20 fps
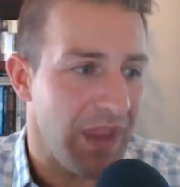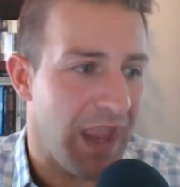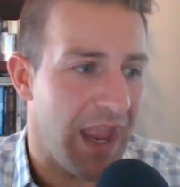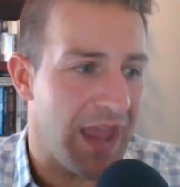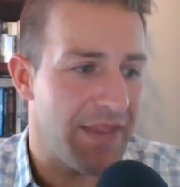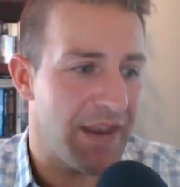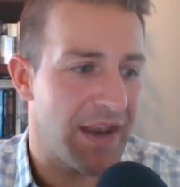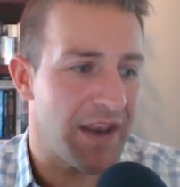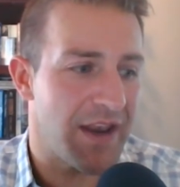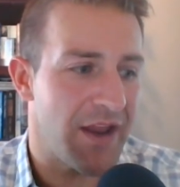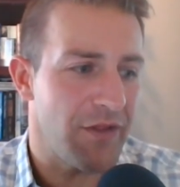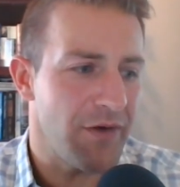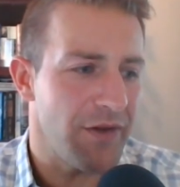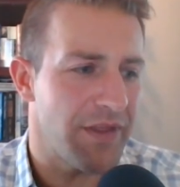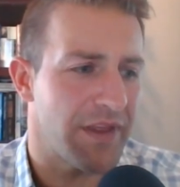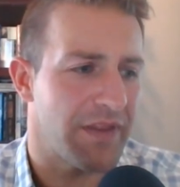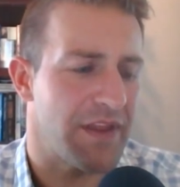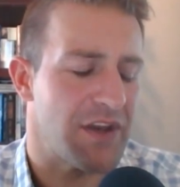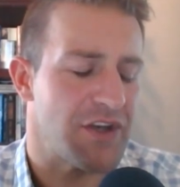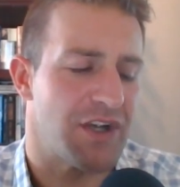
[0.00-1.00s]
And then another
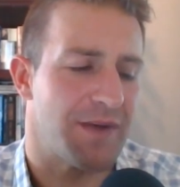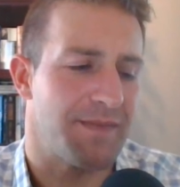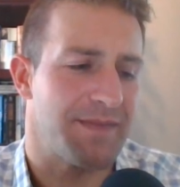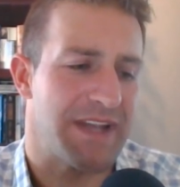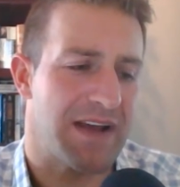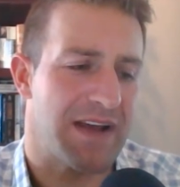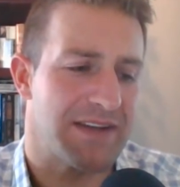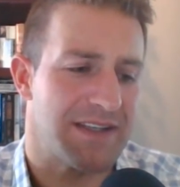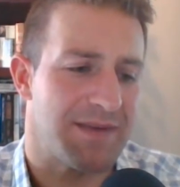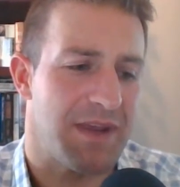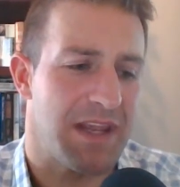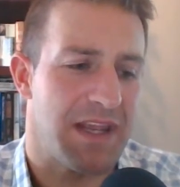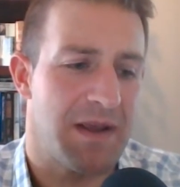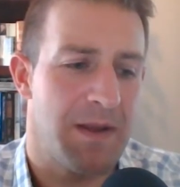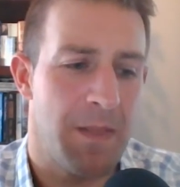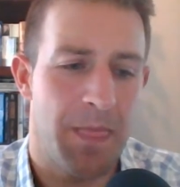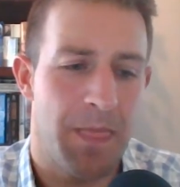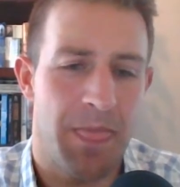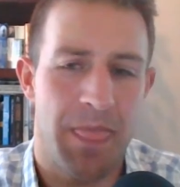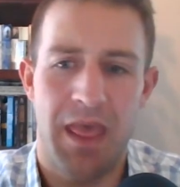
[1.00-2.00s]
thing that jumped out to
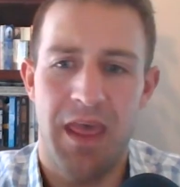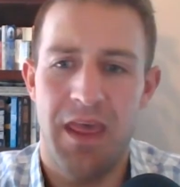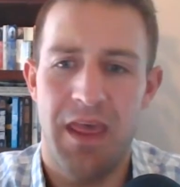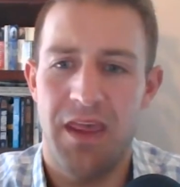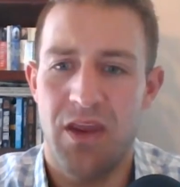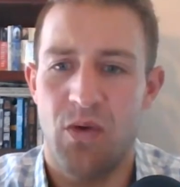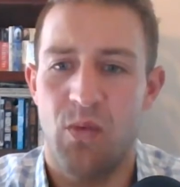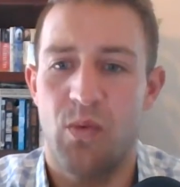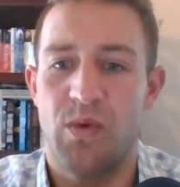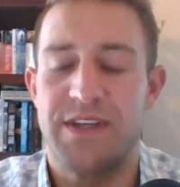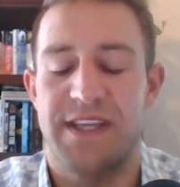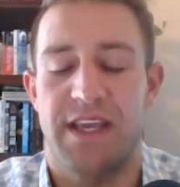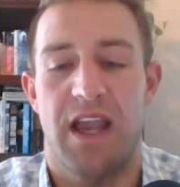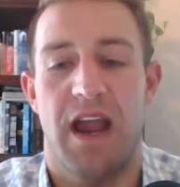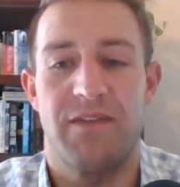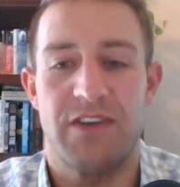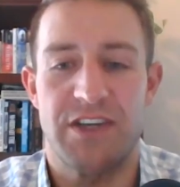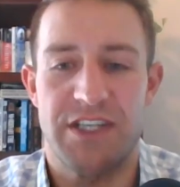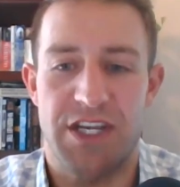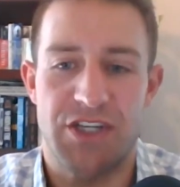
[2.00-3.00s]
me was the
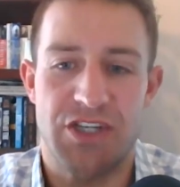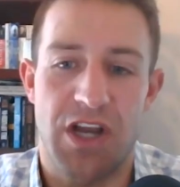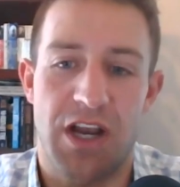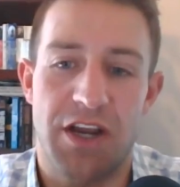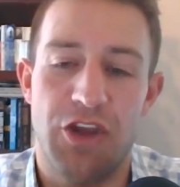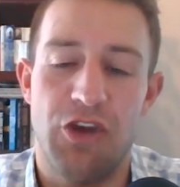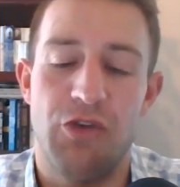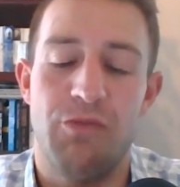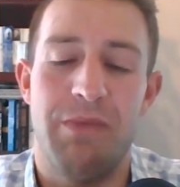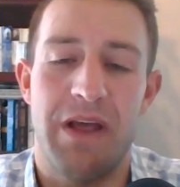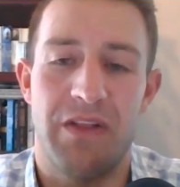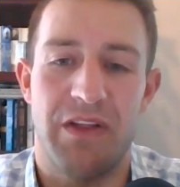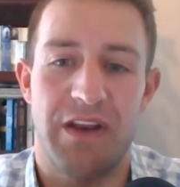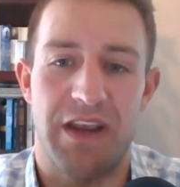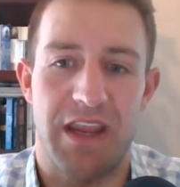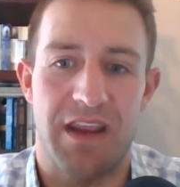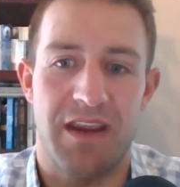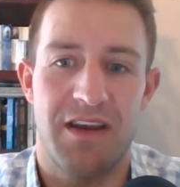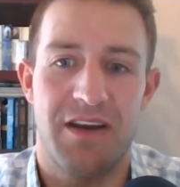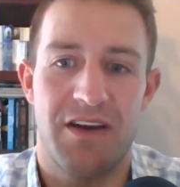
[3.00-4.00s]
conversation on
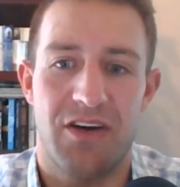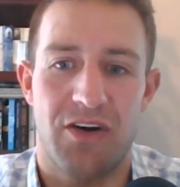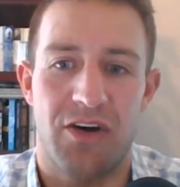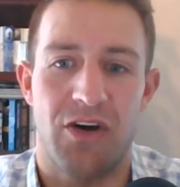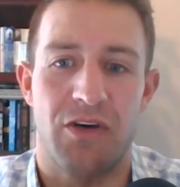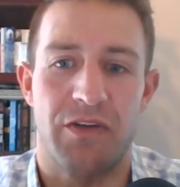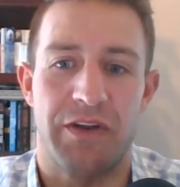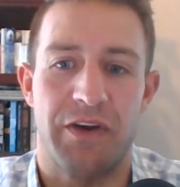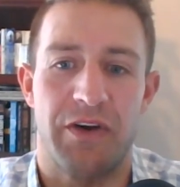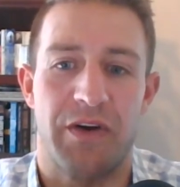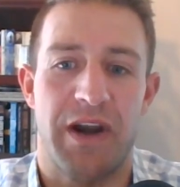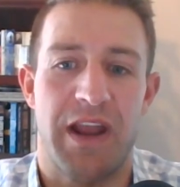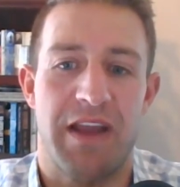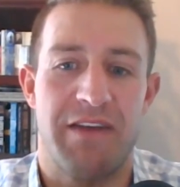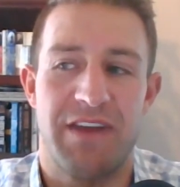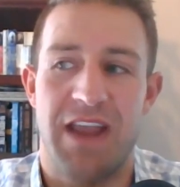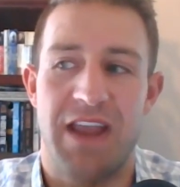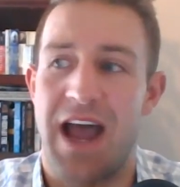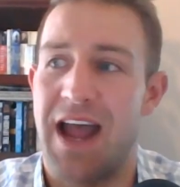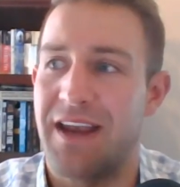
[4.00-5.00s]
humility earlier. And
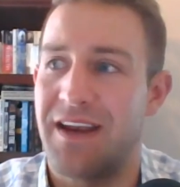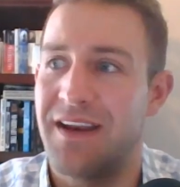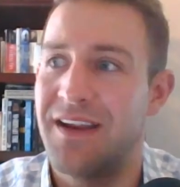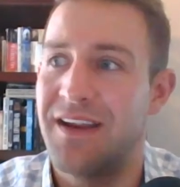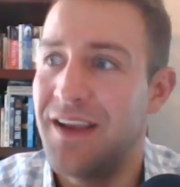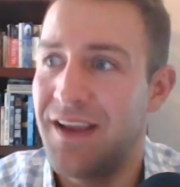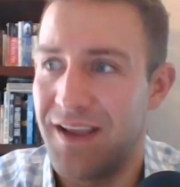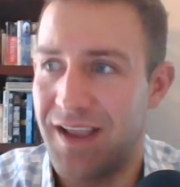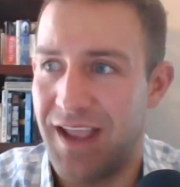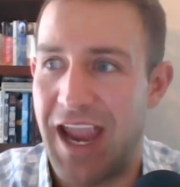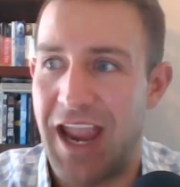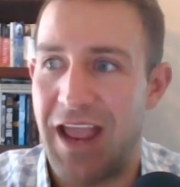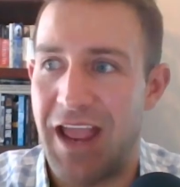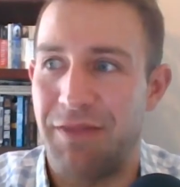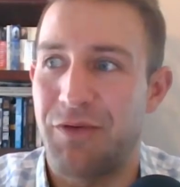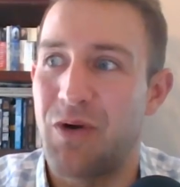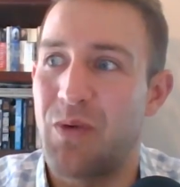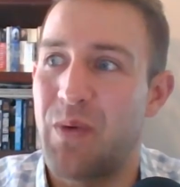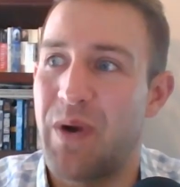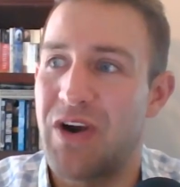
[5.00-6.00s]
I've got
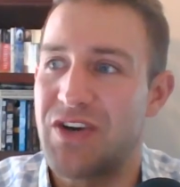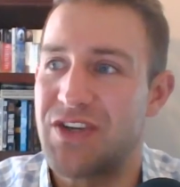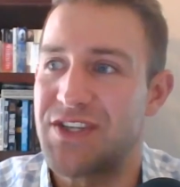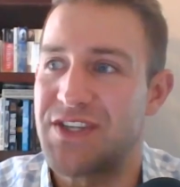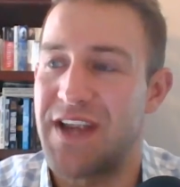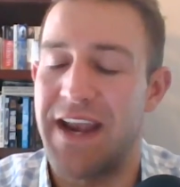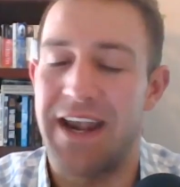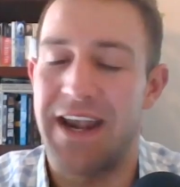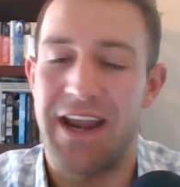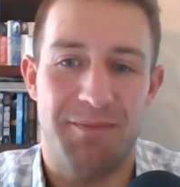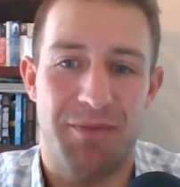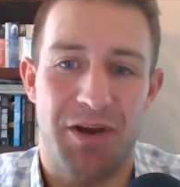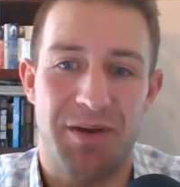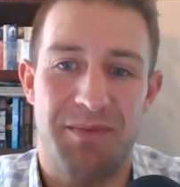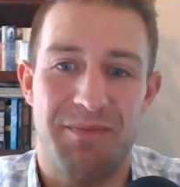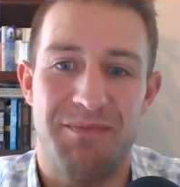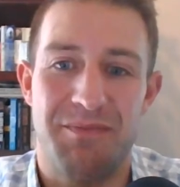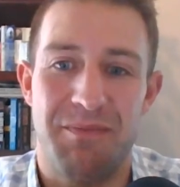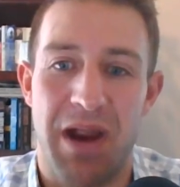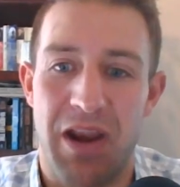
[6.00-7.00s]
Anthroware's site up
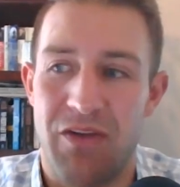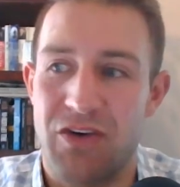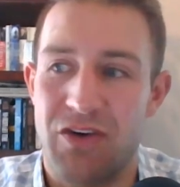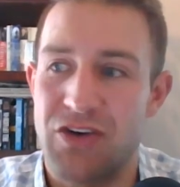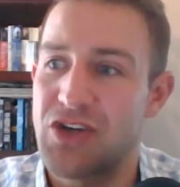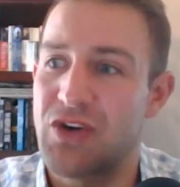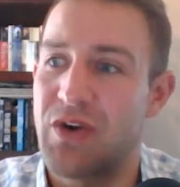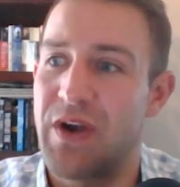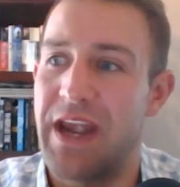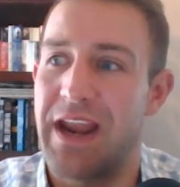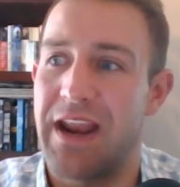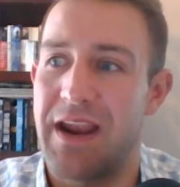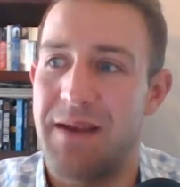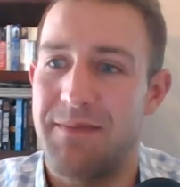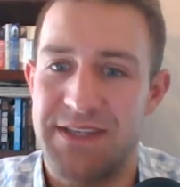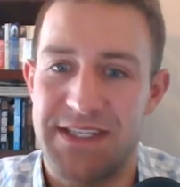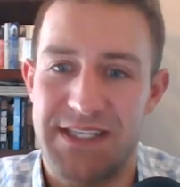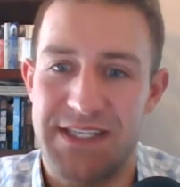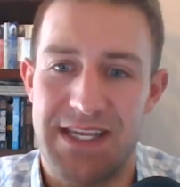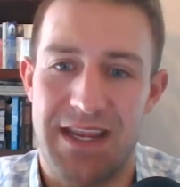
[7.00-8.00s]
on my other screen, and
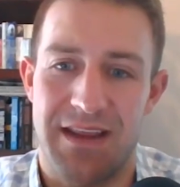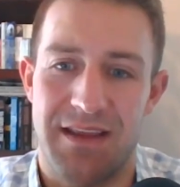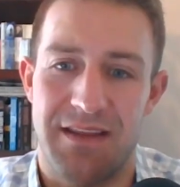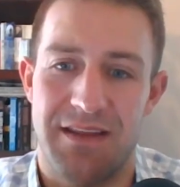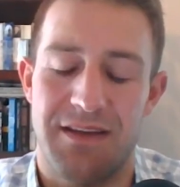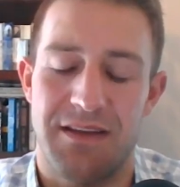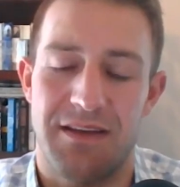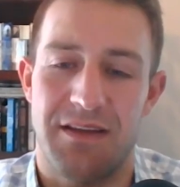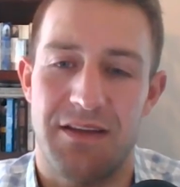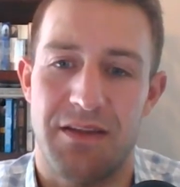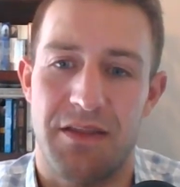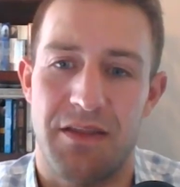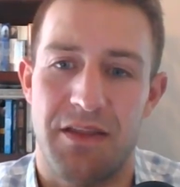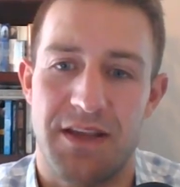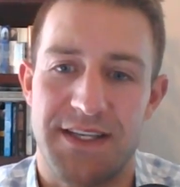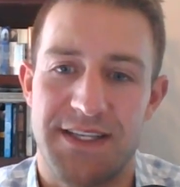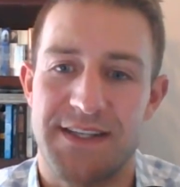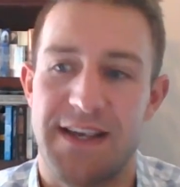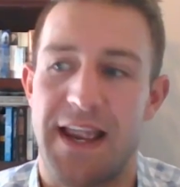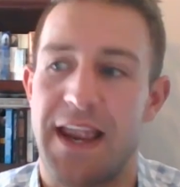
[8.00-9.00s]
I'm seeing
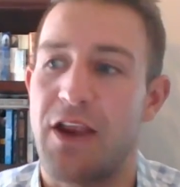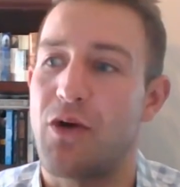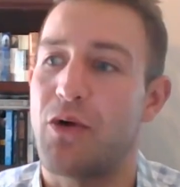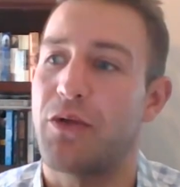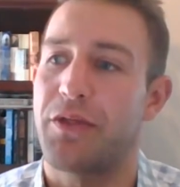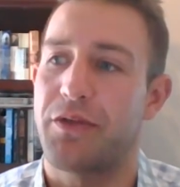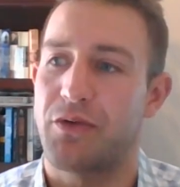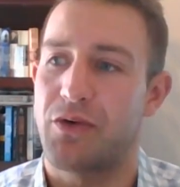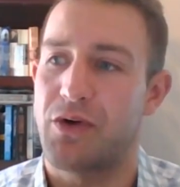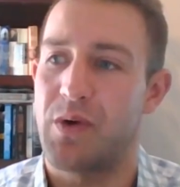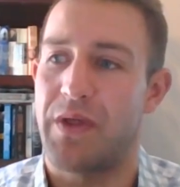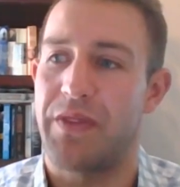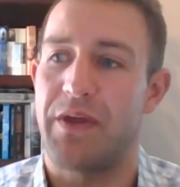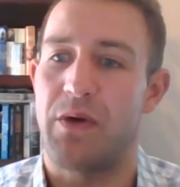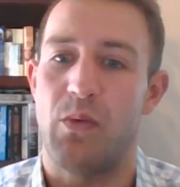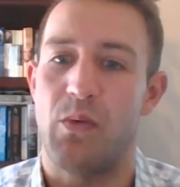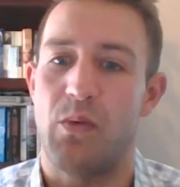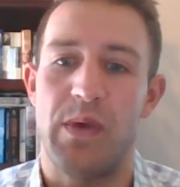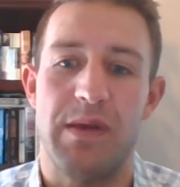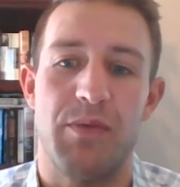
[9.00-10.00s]
the cycle through on
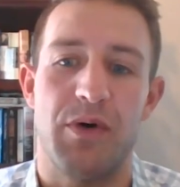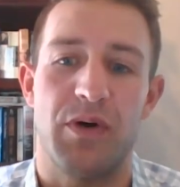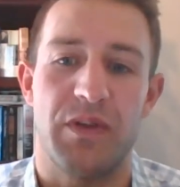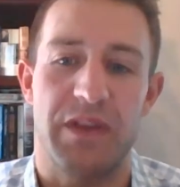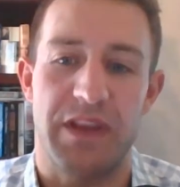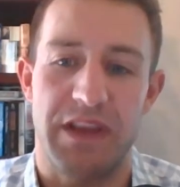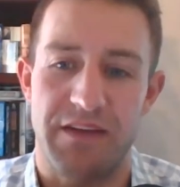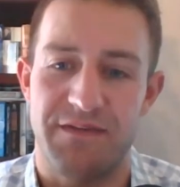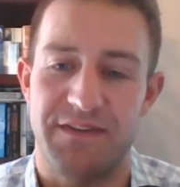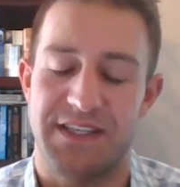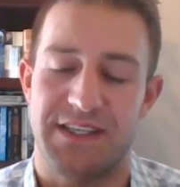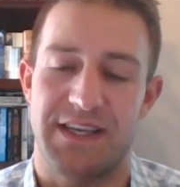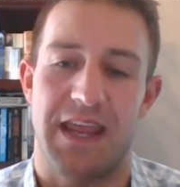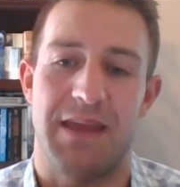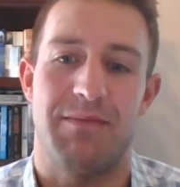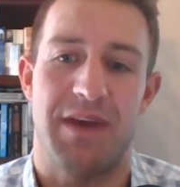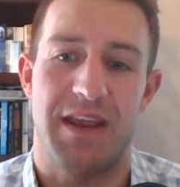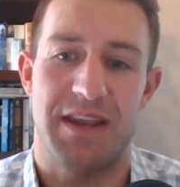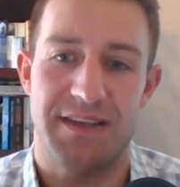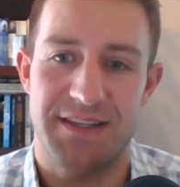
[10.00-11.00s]
the "we believe"
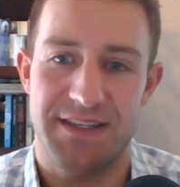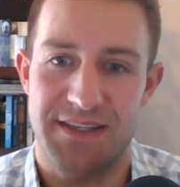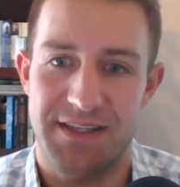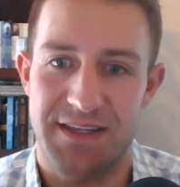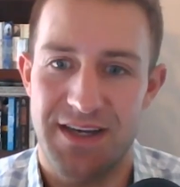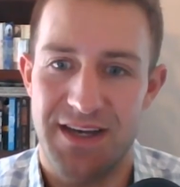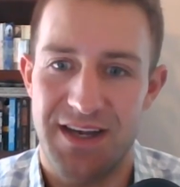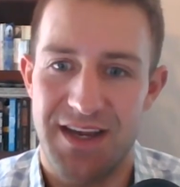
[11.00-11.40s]
statements.